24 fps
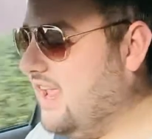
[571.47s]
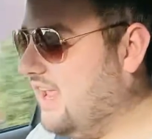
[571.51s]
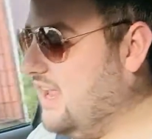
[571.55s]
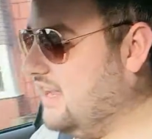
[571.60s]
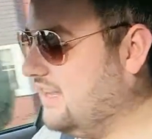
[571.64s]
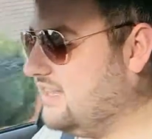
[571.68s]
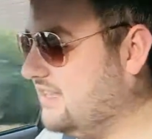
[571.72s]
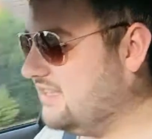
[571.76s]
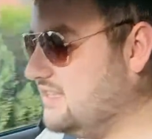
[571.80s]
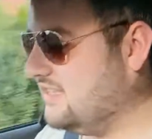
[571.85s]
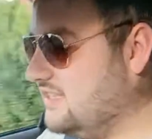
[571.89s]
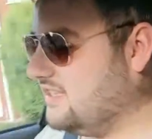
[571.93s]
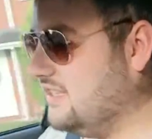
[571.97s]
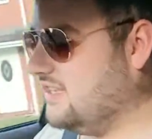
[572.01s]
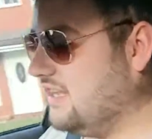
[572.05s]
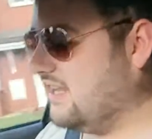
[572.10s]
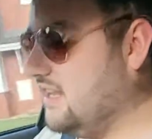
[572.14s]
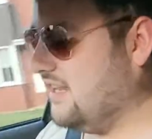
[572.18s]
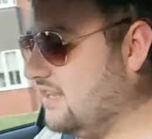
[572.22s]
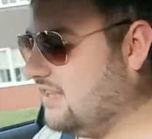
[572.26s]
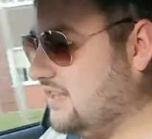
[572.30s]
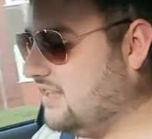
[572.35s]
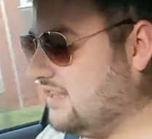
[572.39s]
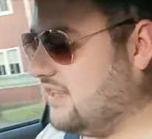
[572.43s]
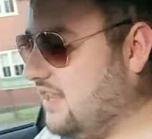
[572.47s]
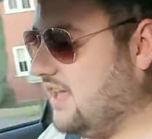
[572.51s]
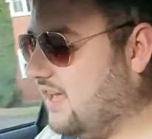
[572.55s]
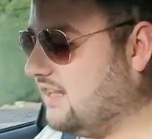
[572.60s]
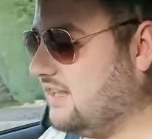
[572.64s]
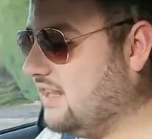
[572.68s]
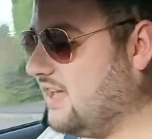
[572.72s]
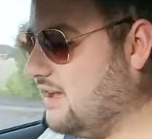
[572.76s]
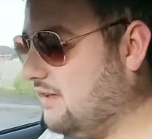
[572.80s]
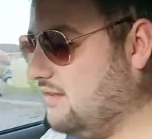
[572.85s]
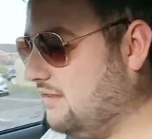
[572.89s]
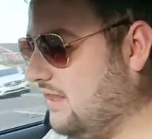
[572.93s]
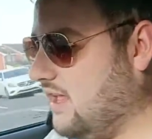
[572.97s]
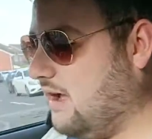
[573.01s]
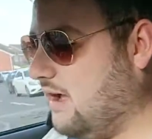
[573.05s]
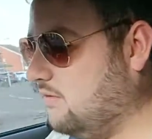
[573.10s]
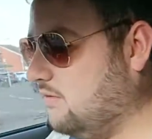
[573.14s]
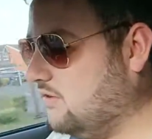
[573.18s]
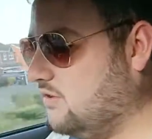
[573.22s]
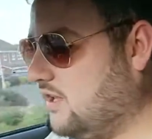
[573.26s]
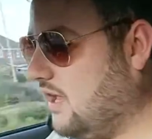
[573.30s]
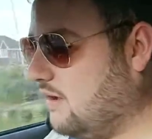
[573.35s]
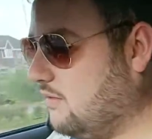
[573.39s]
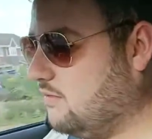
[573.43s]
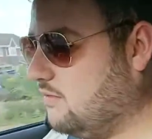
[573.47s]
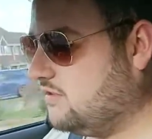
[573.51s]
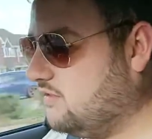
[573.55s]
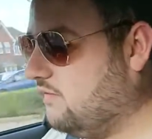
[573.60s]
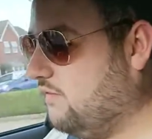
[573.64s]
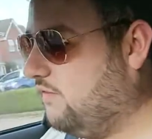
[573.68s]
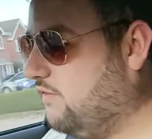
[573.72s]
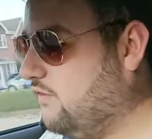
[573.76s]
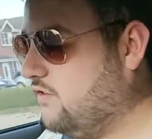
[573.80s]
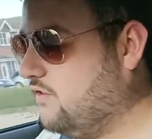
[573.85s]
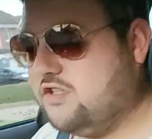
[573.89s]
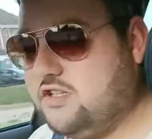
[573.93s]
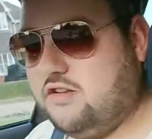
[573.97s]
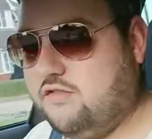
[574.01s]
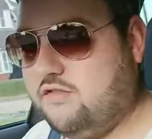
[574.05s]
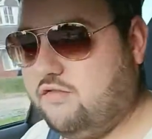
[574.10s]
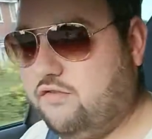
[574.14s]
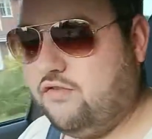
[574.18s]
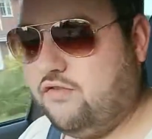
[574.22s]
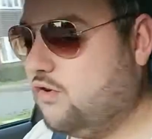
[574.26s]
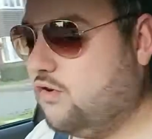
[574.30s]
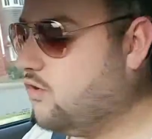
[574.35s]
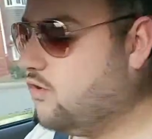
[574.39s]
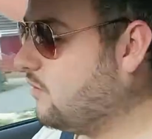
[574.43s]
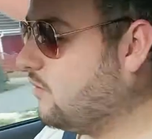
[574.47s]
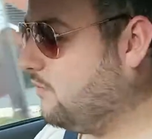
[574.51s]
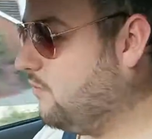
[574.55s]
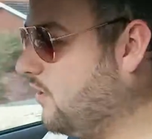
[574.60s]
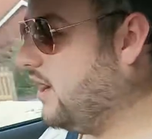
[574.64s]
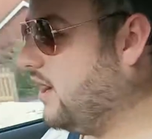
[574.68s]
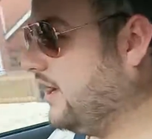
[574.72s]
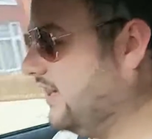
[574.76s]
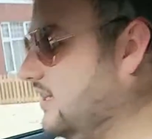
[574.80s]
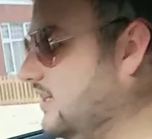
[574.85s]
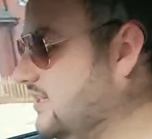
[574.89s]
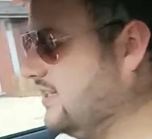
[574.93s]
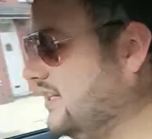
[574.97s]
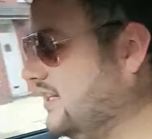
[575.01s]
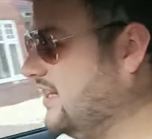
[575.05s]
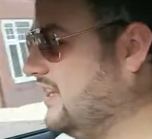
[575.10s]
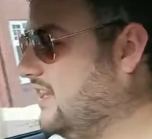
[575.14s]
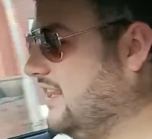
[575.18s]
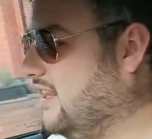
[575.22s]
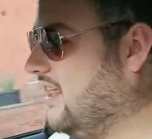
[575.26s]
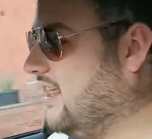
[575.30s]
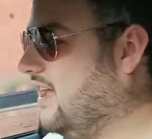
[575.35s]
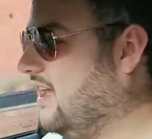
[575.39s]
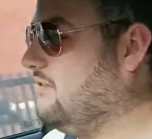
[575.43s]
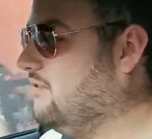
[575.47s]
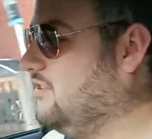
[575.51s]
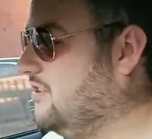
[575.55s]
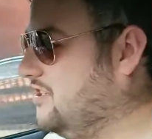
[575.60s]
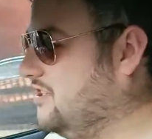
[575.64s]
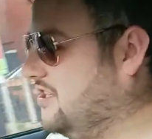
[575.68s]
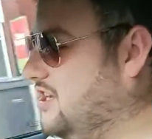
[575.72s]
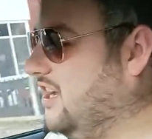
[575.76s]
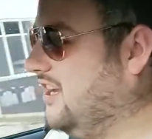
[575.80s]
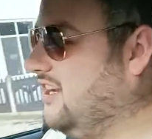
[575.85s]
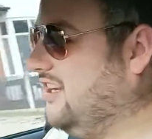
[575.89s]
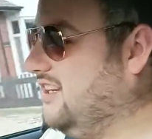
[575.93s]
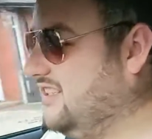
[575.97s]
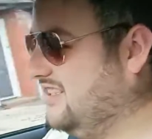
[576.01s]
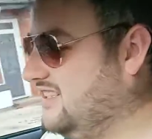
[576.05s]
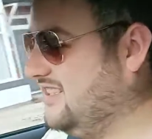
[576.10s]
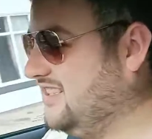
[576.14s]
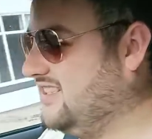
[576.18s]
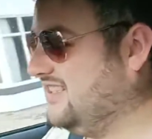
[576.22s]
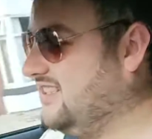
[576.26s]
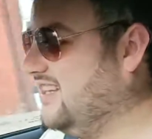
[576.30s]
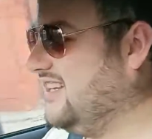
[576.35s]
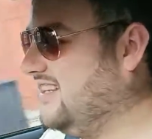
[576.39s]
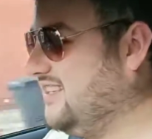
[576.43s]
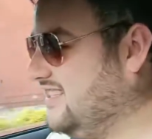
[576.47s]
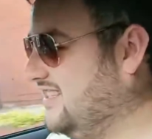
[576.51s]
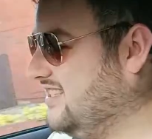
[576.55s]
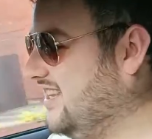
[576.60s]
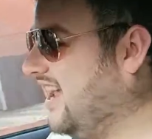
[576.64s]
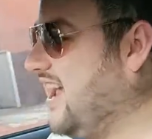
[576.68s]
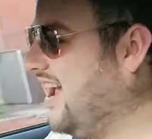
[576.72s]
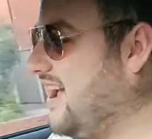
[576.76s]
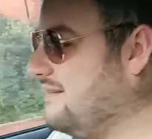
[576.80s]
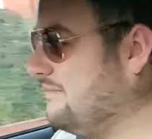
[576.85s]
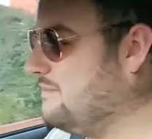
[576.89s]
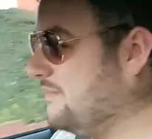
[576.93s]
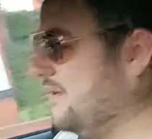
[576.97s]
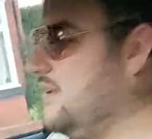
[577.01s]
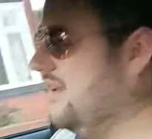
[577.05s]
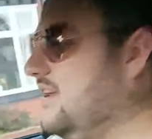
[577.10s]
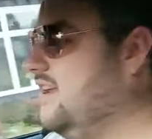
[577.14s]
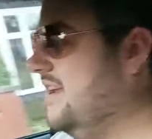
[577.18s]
It's that wasn't foot to the floor brakes either. That was just a tap.